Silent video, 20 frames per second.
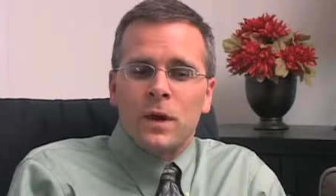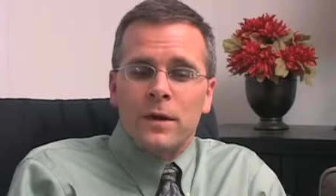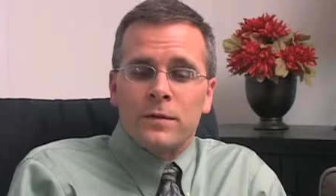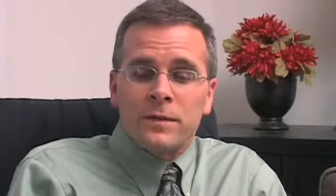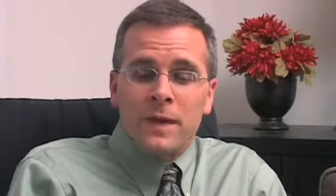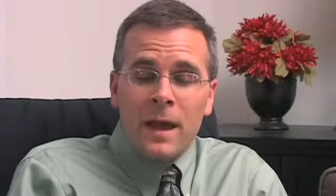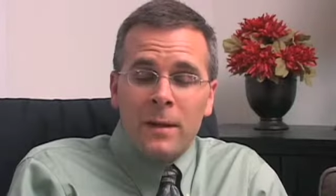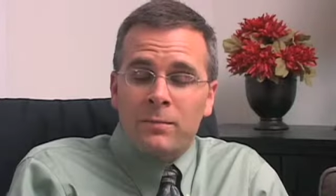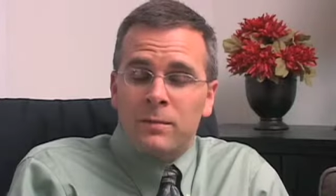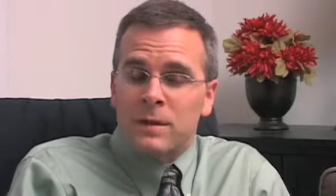
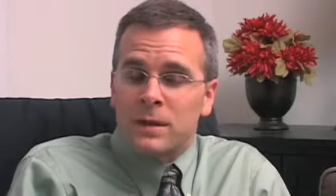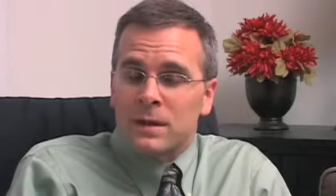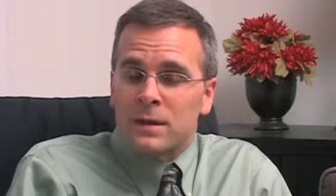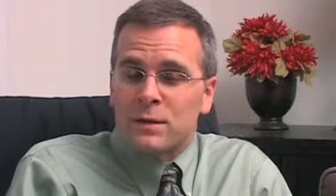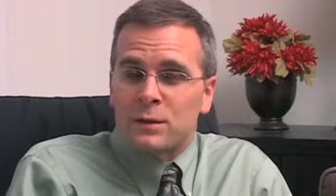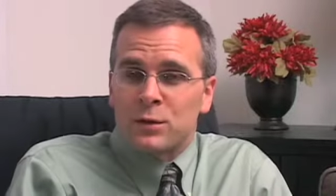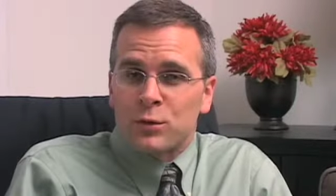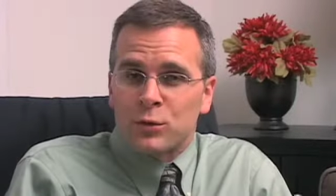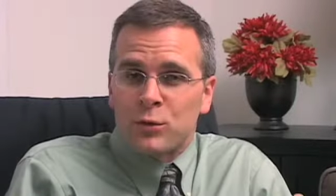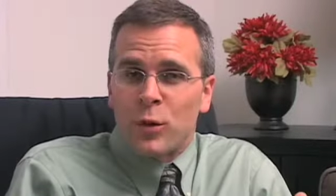attempting
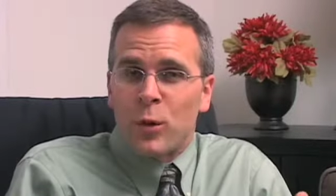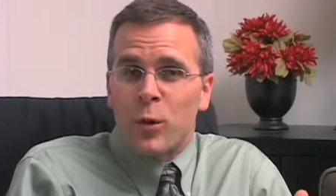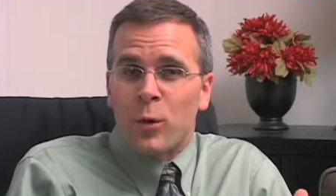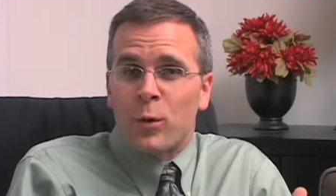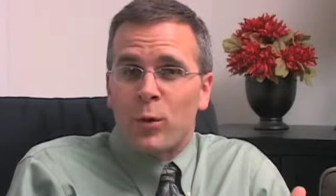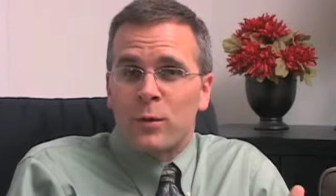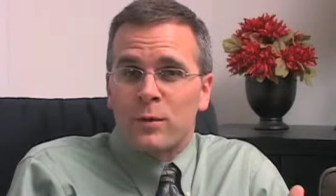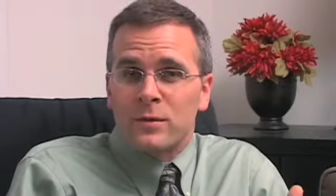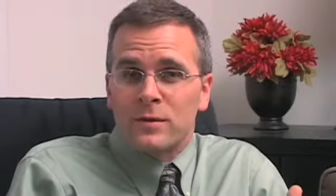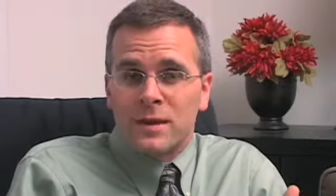to
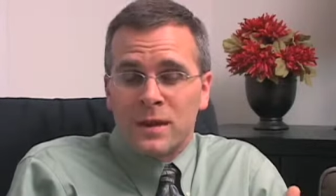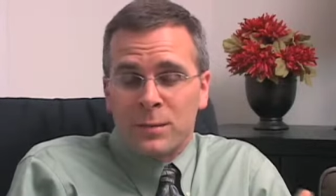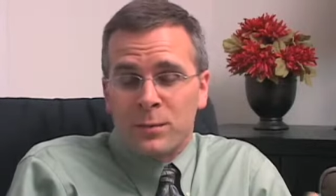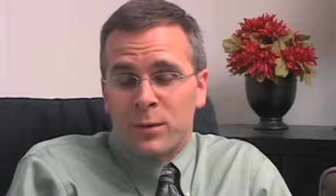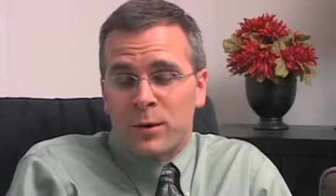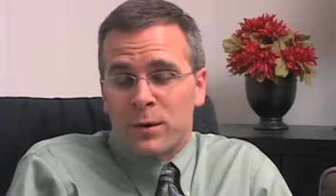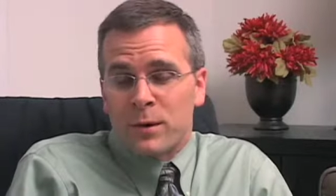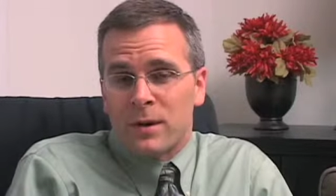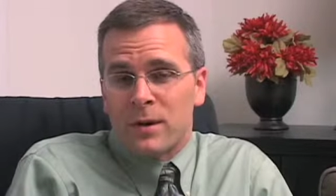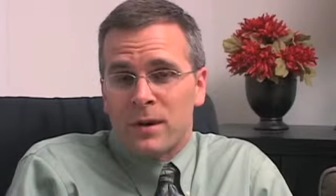grow
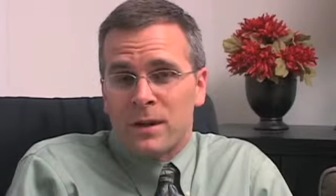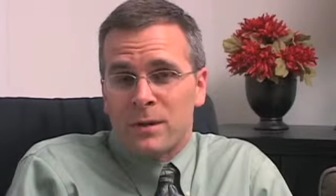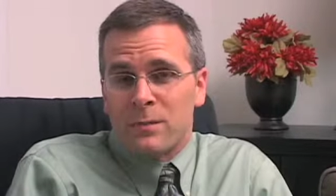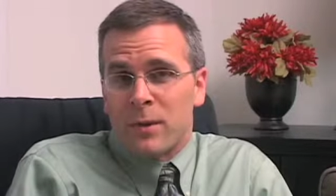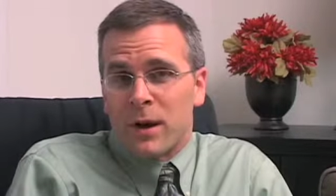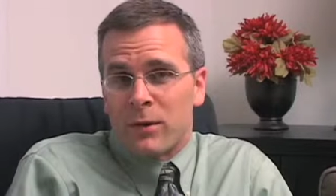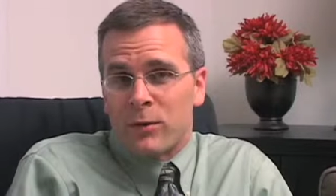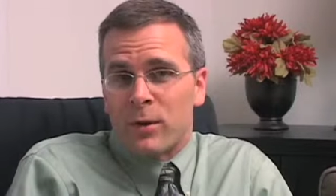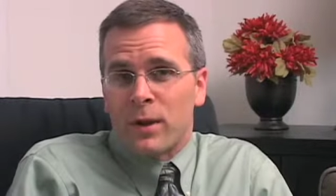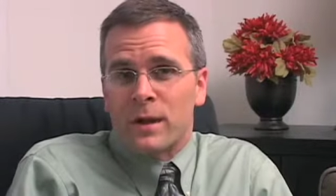deeper in
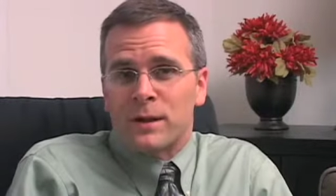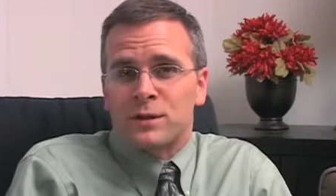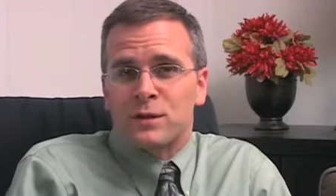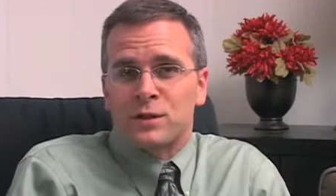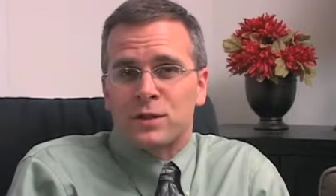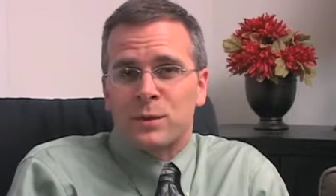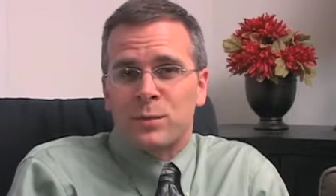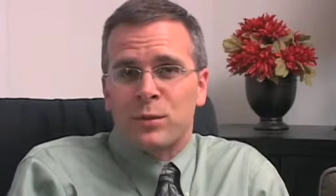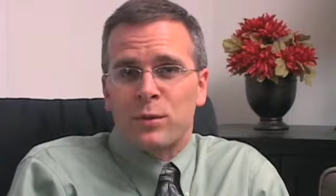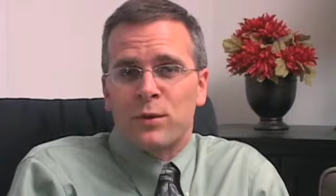my
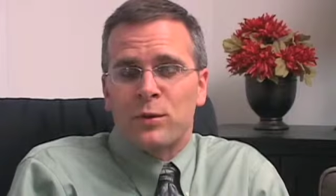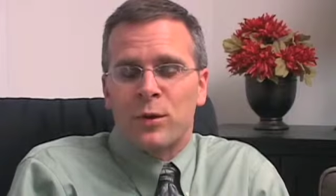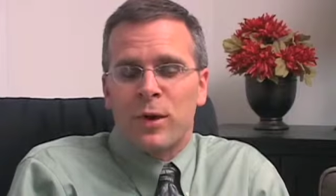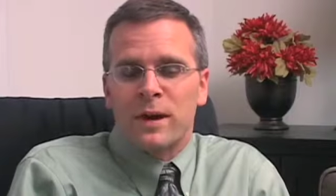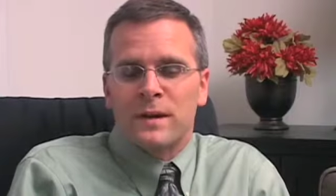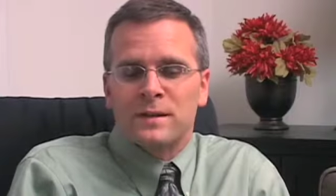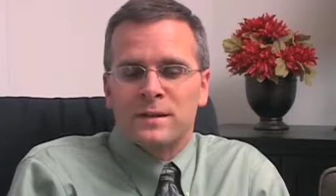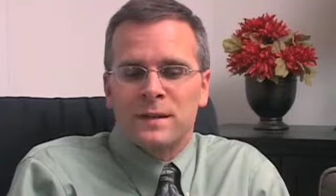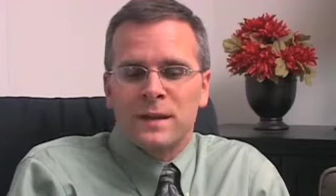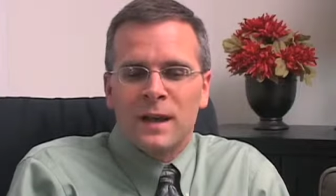relationship with
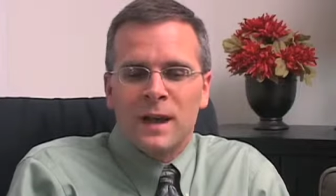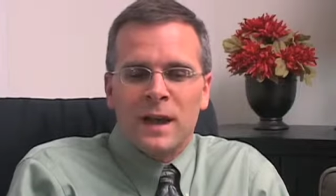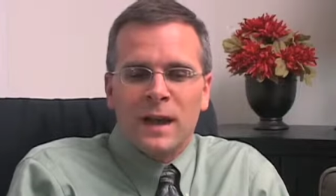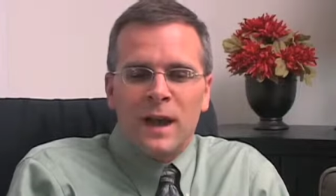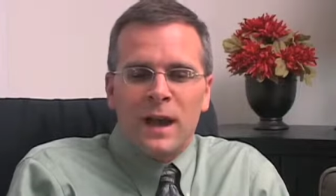Christ.